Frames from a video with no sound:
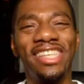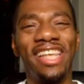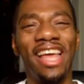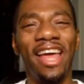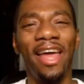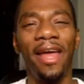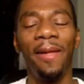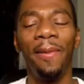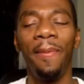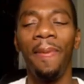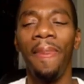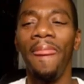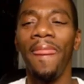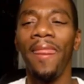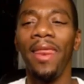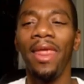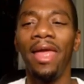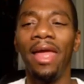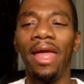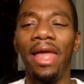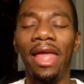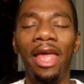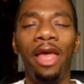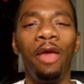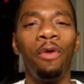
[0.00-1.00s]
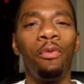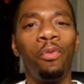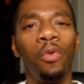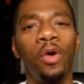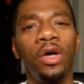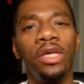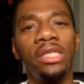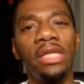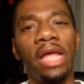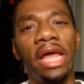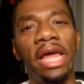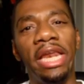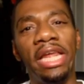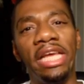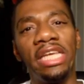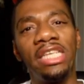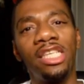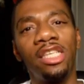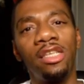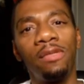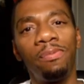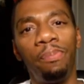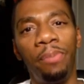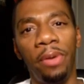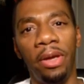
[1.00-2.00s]
Of what I'm trying to say?
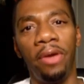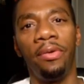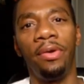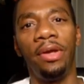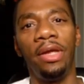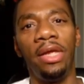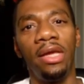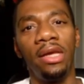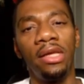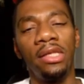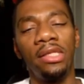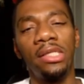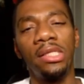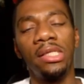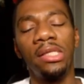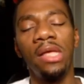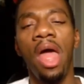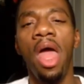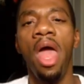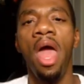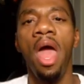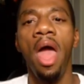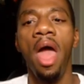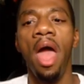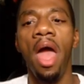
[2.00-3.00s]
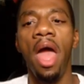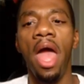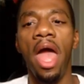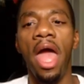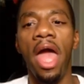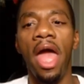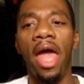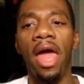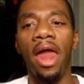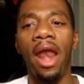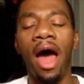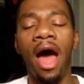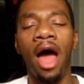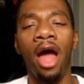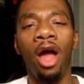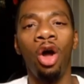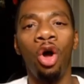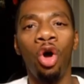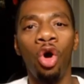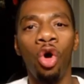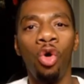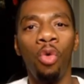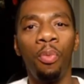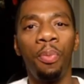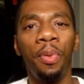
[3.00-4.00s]
It was an experience.
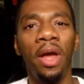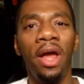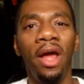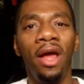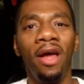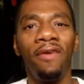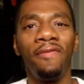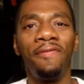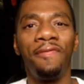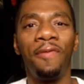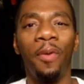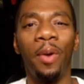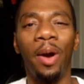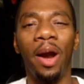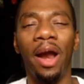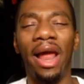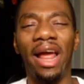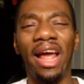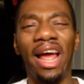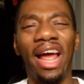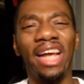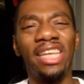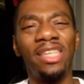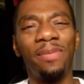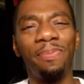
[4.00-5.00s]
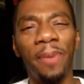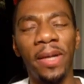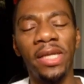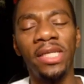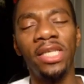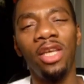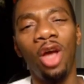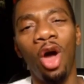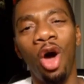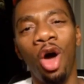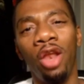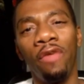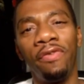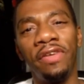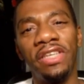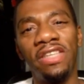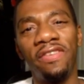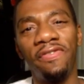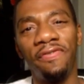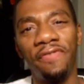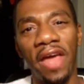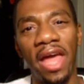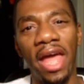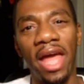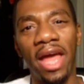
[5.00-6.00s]
And I hope for
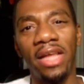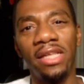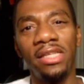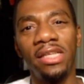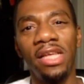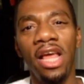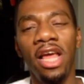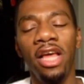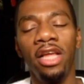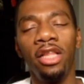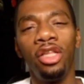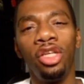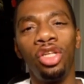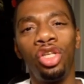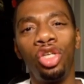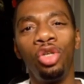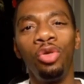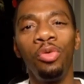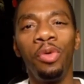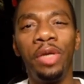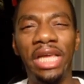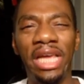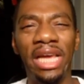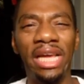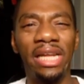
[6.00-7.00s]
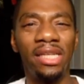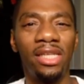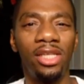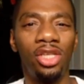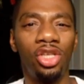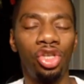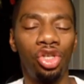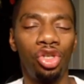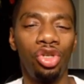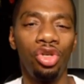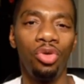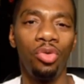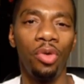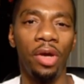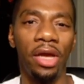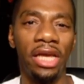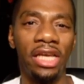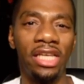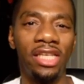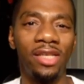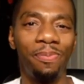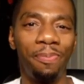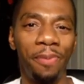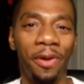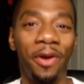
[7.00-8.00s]
especially all of his fans that you
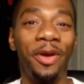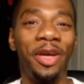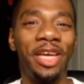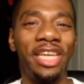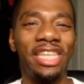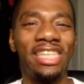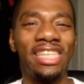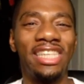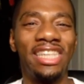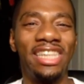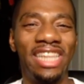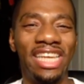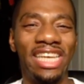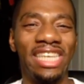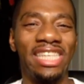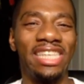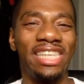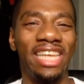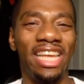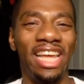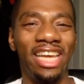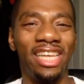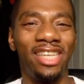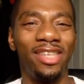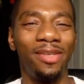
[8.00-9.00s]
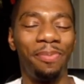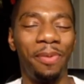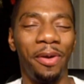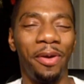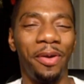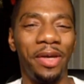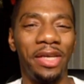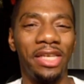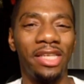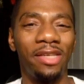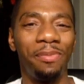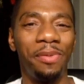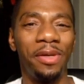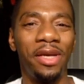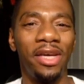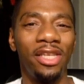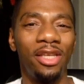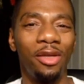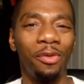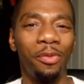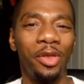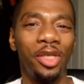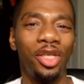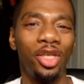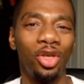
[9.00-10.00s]
get to experience this
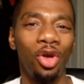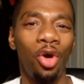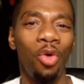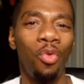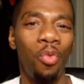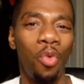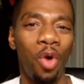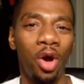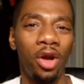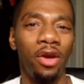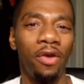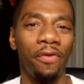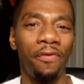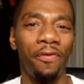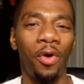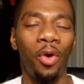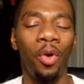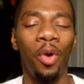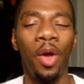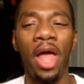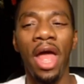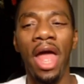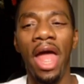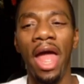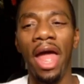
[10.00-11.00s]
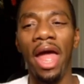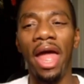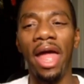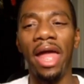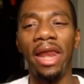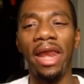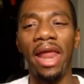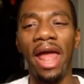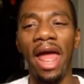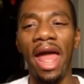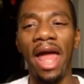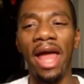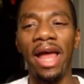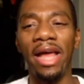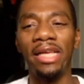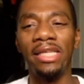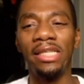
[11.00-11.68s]
experience because it was so wonderful.